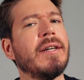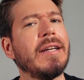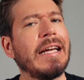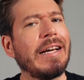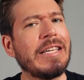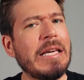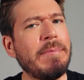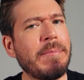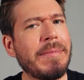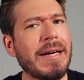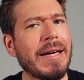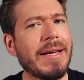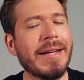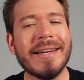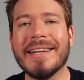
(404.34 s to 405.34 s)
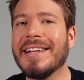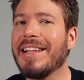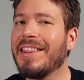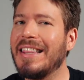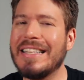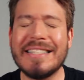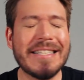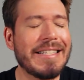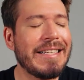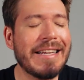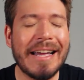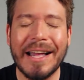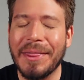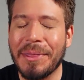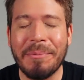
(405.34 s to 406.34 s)
Now keep in mind, this is
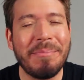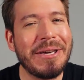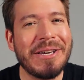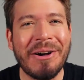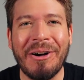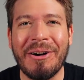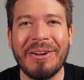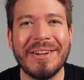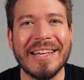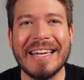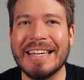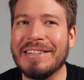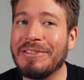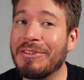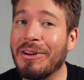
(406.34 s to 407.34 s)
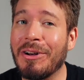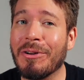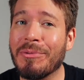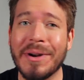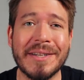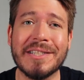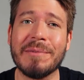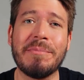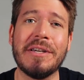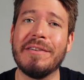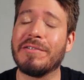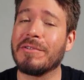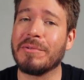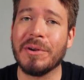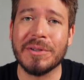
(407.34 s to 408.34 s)
not the be-all, end-all recipe
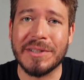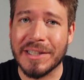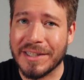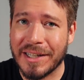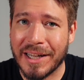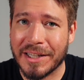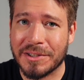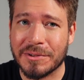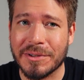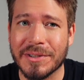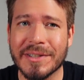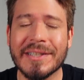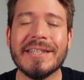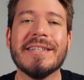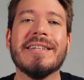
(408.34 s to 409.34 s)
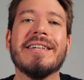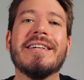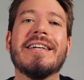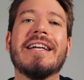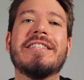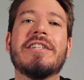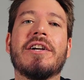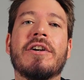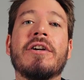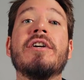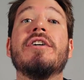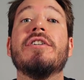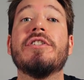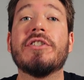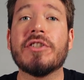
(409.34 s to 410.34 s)
for roasting naturals. It's our
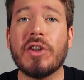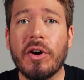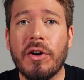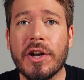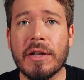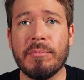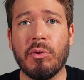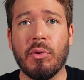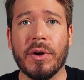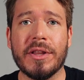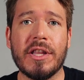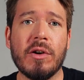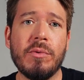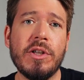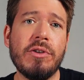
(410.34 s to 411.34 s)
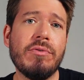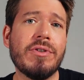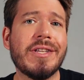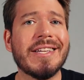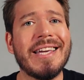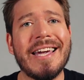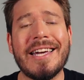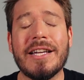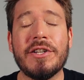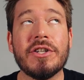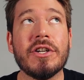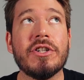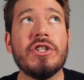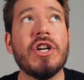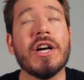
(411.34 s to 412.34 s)
starting point that we use to gauge
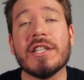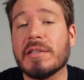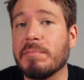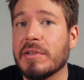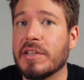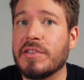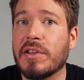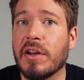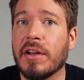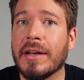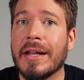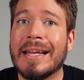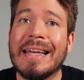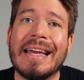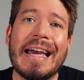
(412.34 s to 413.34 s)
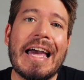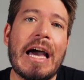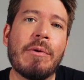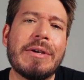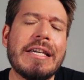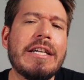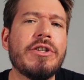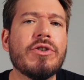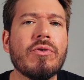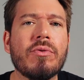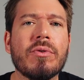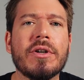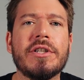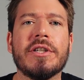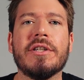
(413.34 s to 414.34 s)
adjustments on how each
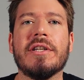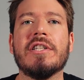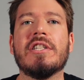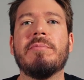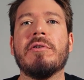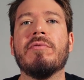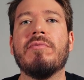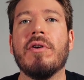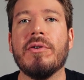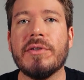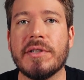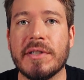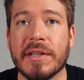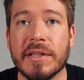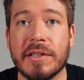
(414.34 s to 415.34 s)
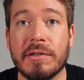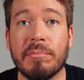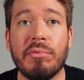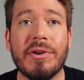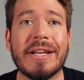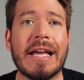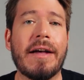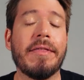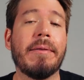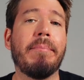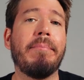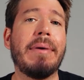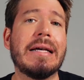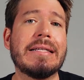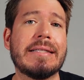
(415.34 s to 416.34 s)
origin needs to be roasted to bring out the
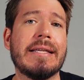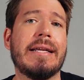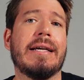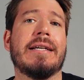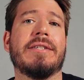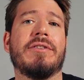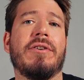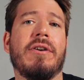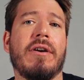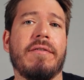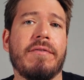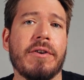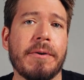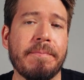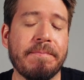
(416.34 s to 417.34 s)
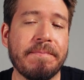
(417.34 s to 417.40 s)
best it has to offer.